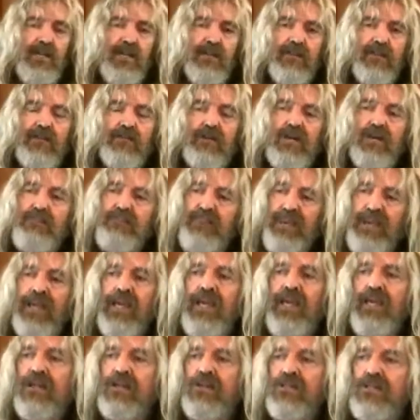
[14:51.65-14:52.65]
they're at
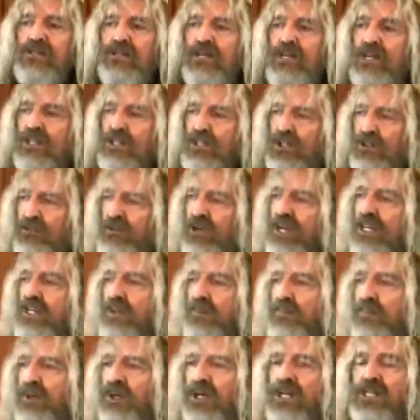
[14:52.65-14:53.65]
pains to try to
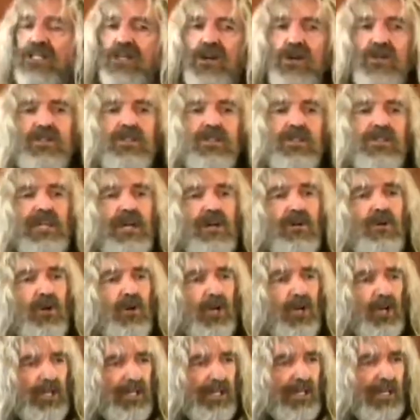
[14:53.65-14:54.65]
point out to their
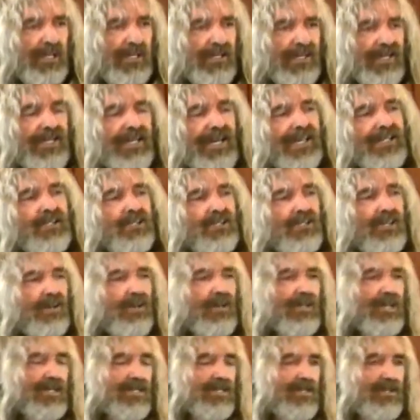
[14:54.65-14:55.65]
audience and to their
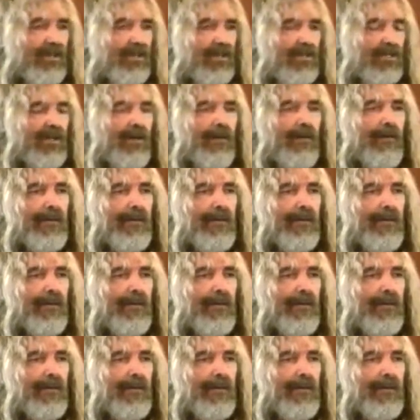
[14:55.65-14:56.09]
listeners